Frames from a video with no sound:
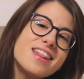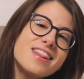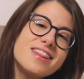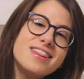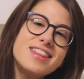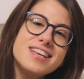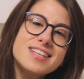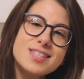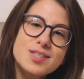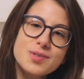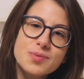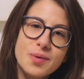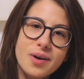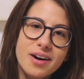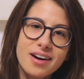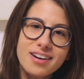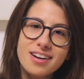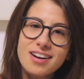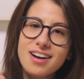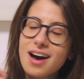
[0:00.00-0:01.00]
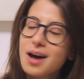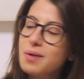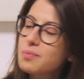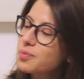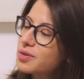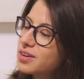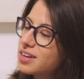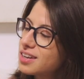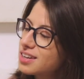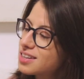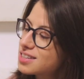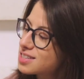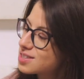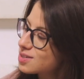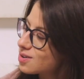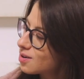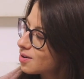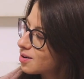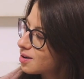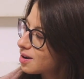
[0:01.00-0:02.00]
This one, I'm reading
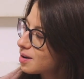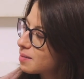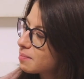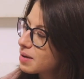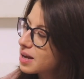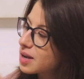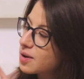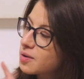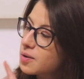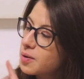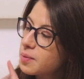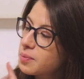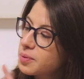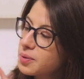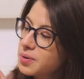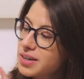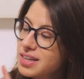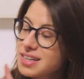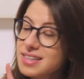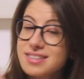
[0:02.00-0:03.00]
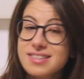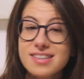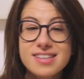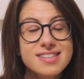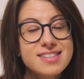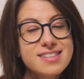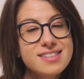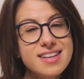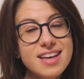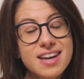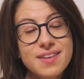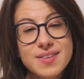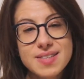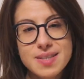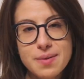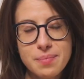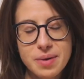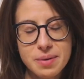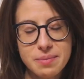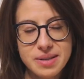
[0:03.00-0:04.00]
it on my Kobo, it's Scrivi
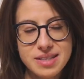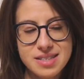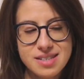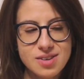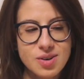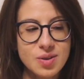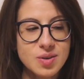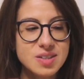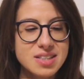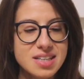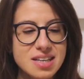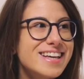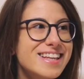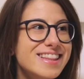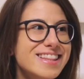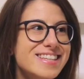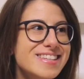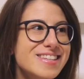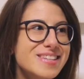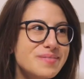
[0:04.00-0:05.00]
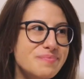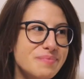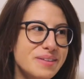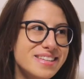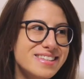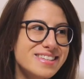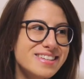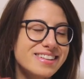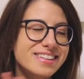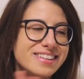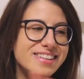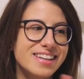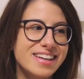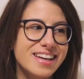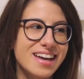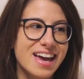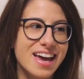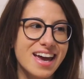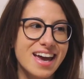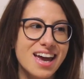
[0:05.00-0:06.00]
Sempre Mezzanotte. This is
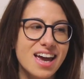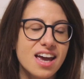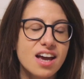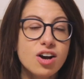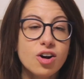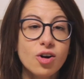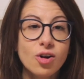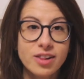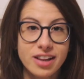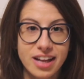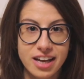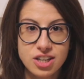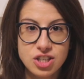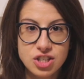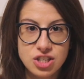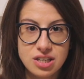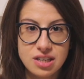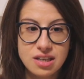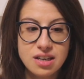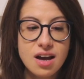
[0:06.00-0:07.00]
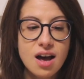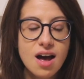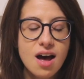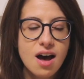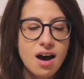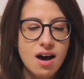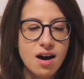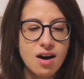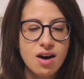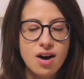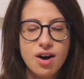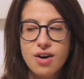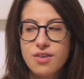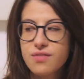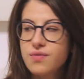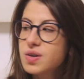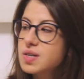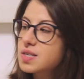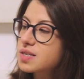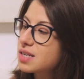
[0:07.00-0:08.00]
basically a collection
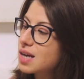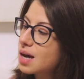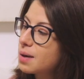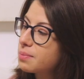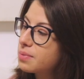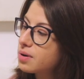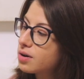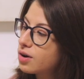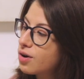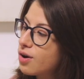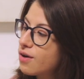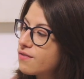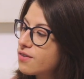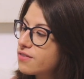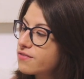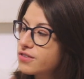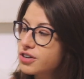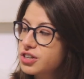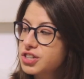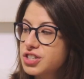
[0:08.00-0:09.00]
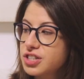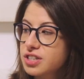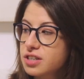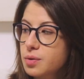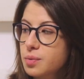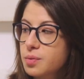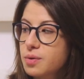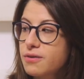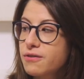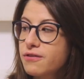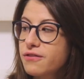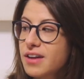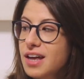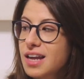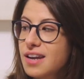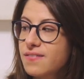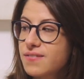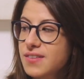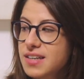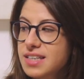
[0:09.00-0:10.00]
of some of Virginia Woolf
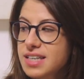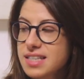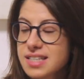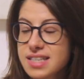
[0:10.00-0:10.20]
and Vita